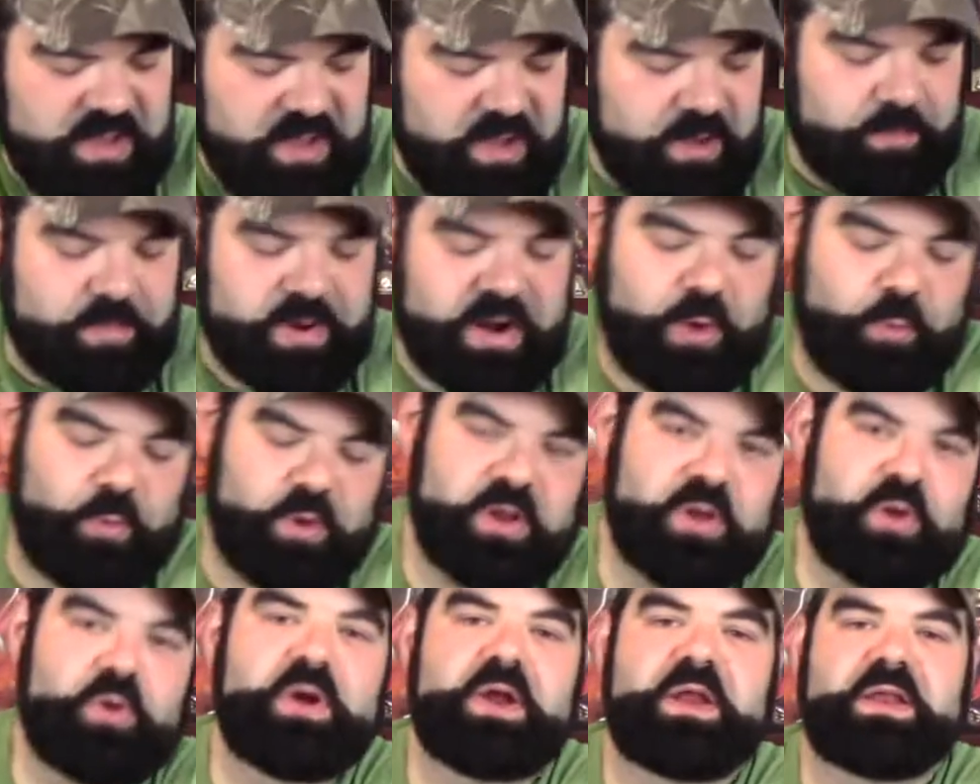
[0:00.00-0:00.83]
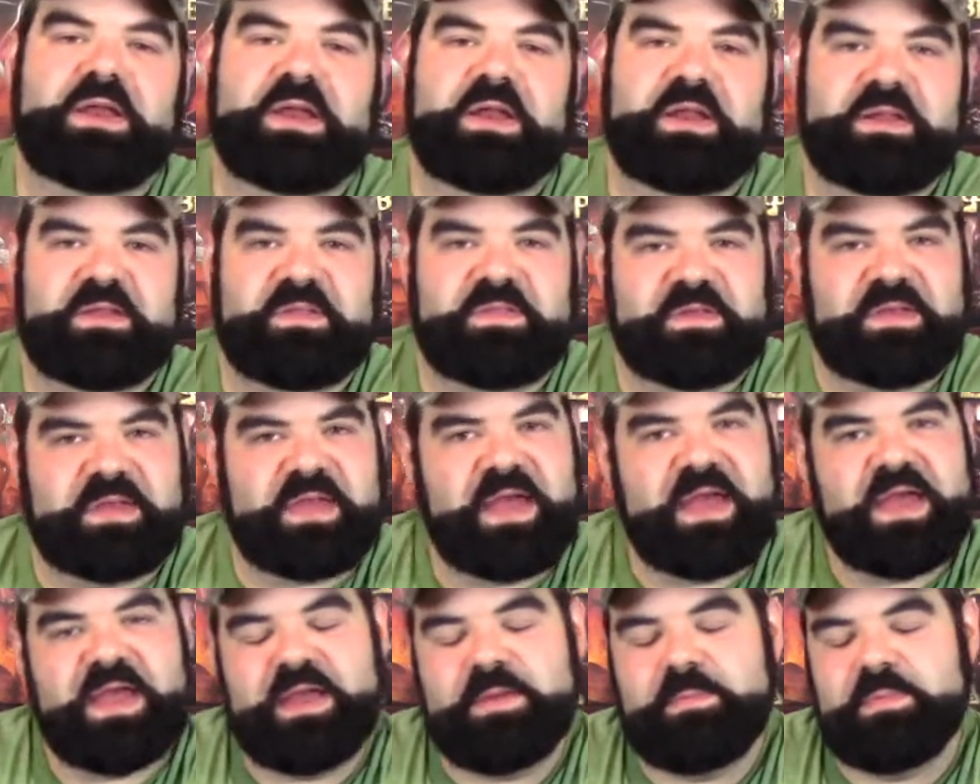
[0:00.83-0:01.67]
But I want to go ahead and get into the
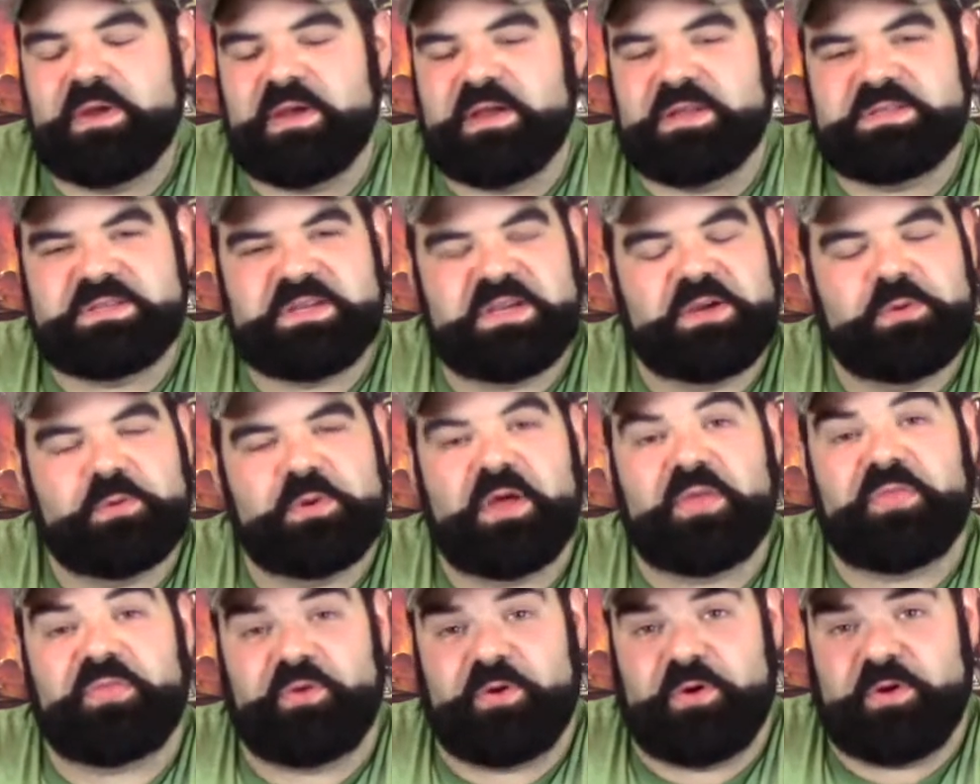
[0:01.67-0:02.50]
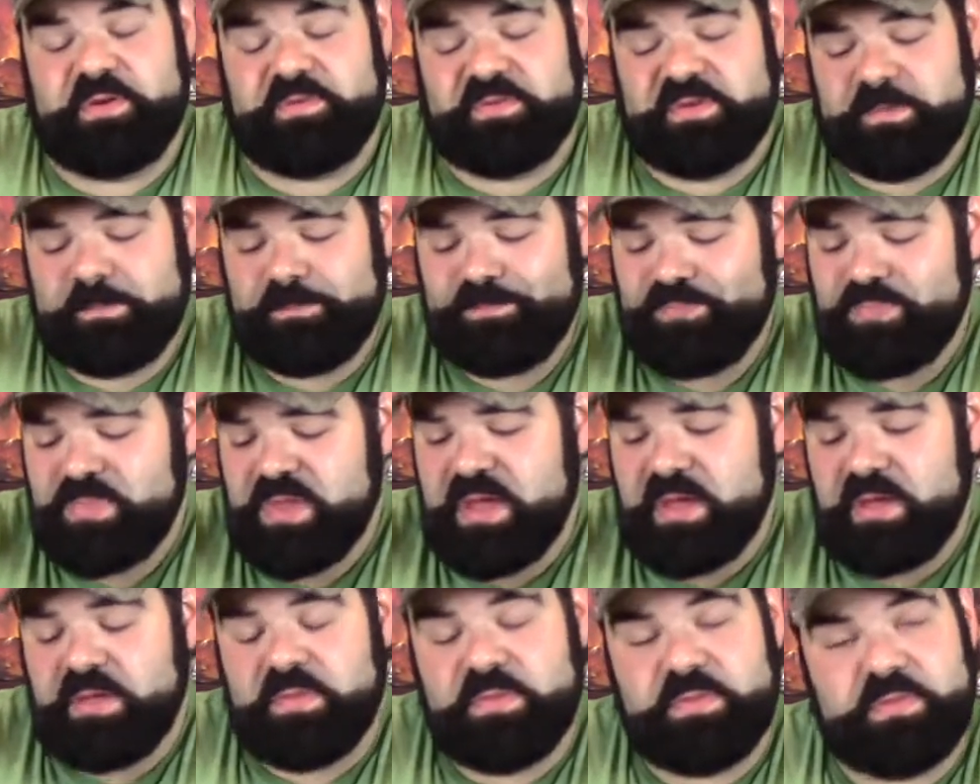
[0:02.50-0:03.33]
game and tell you what I thought of it.
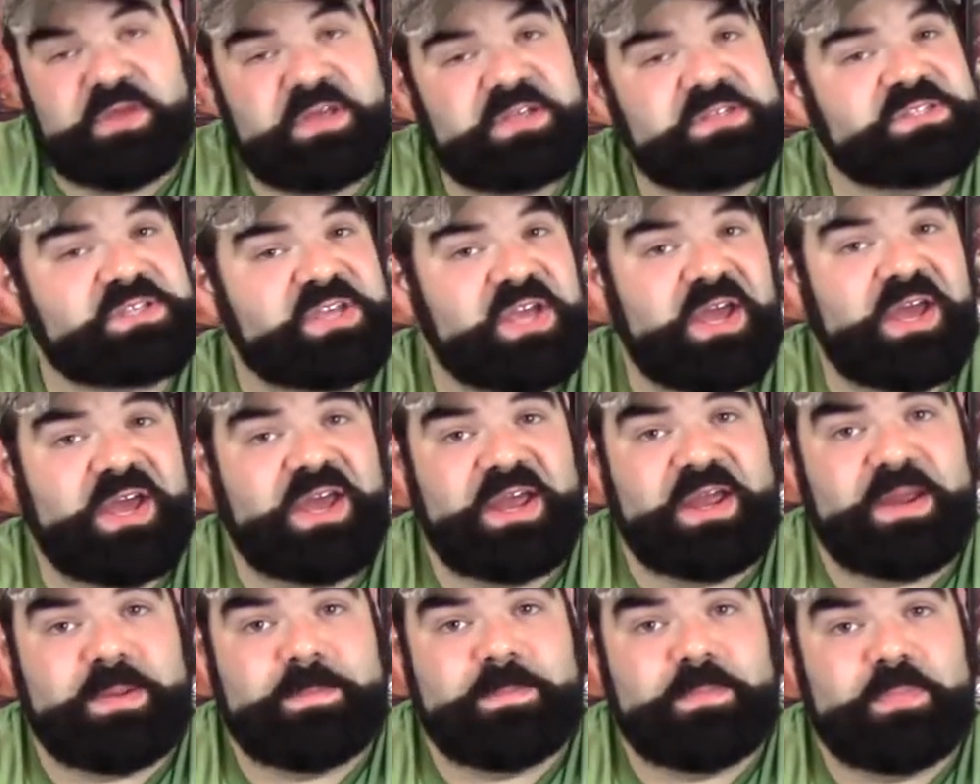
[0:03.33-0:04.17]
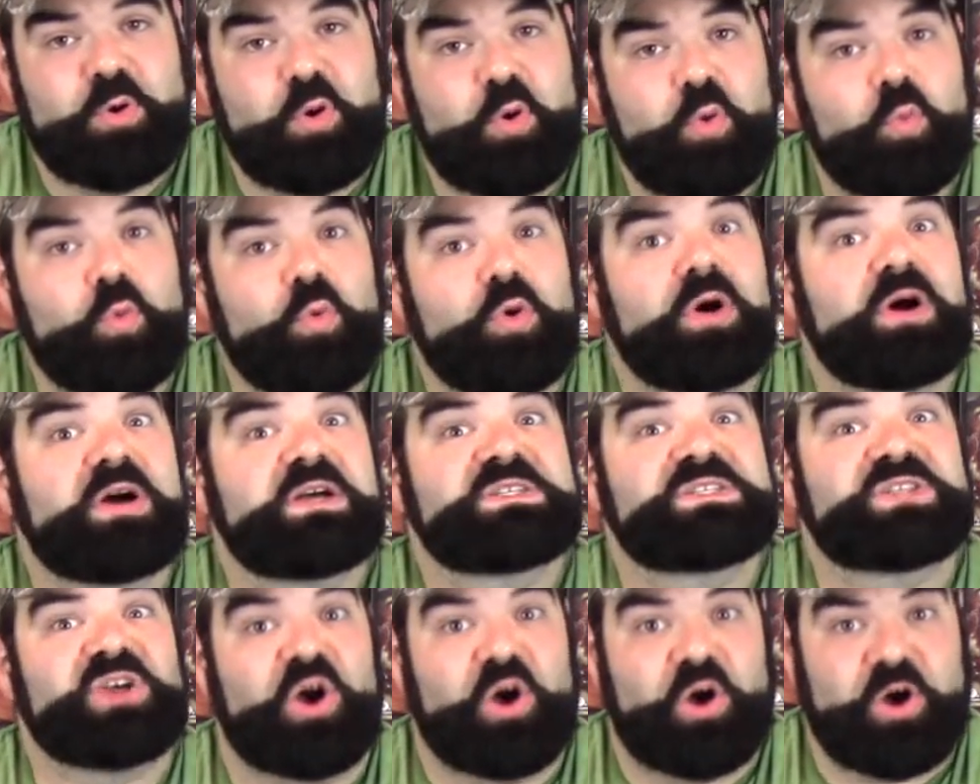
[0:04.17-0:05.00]
This game
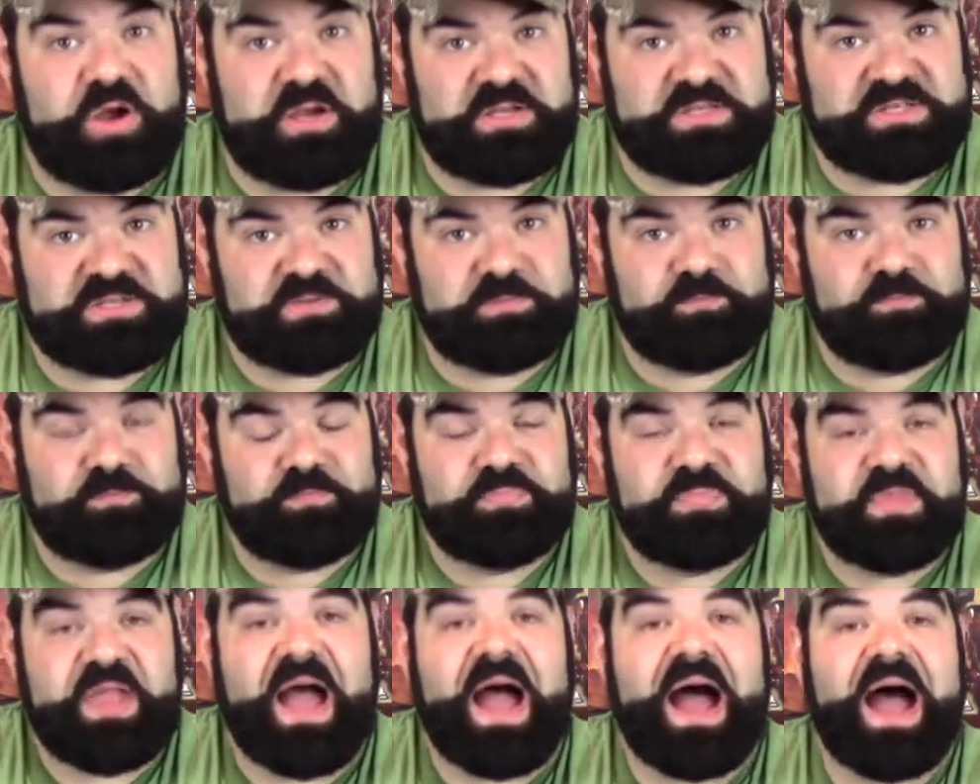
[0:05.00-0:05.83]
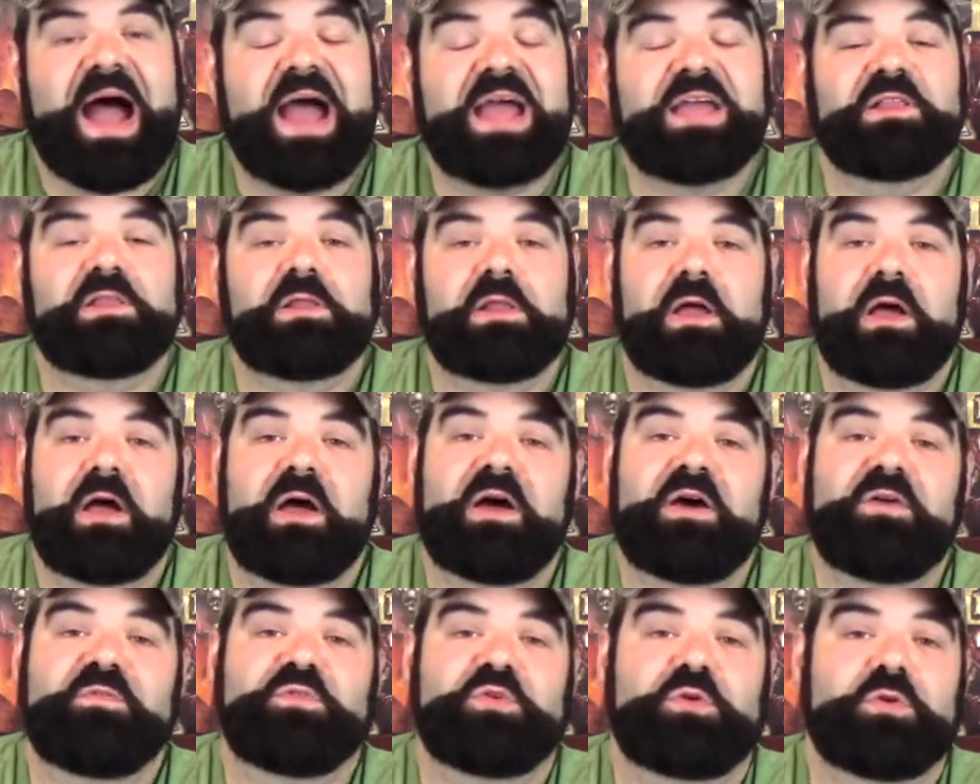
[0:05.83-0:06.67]
was awesome. I
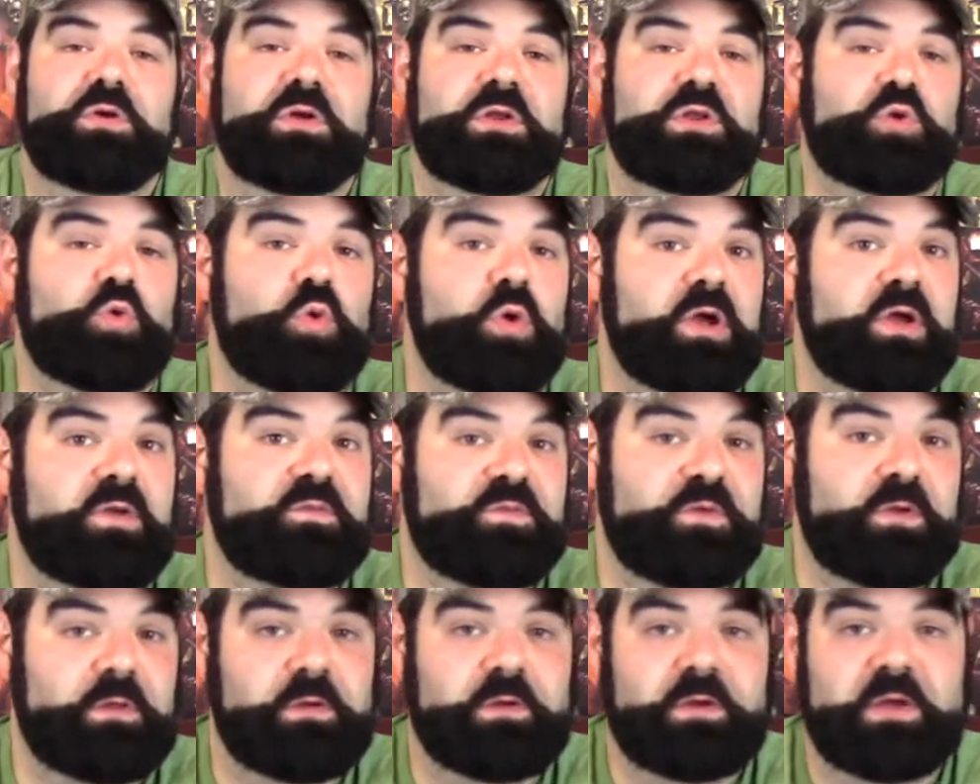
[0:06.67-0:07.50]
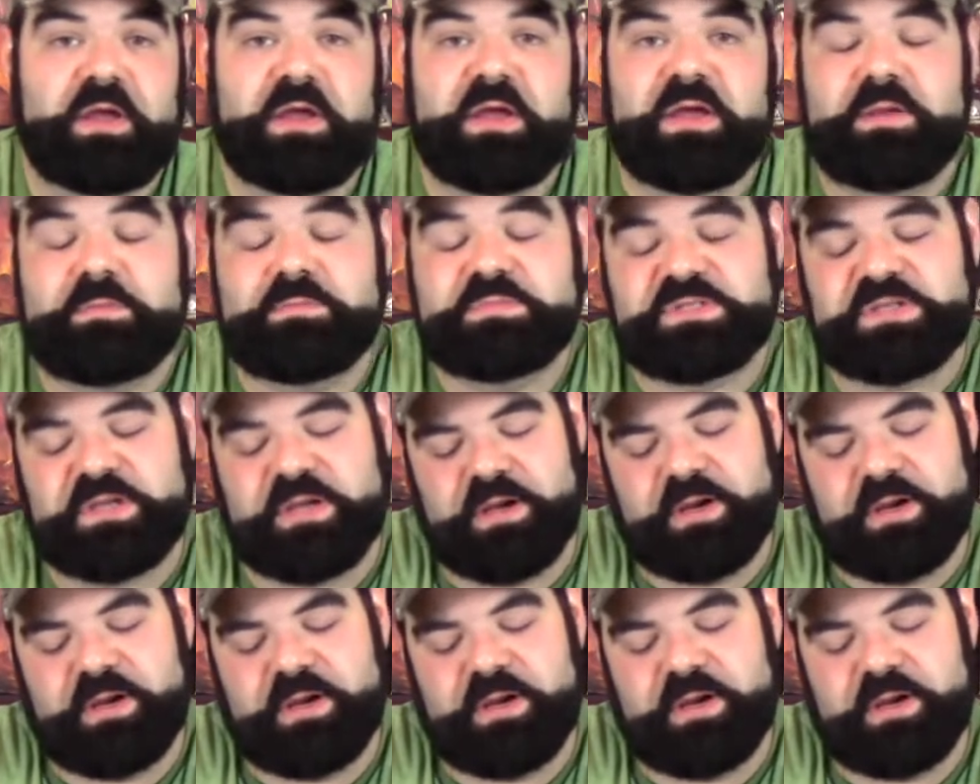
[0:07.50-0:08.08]
love good, quick filler games.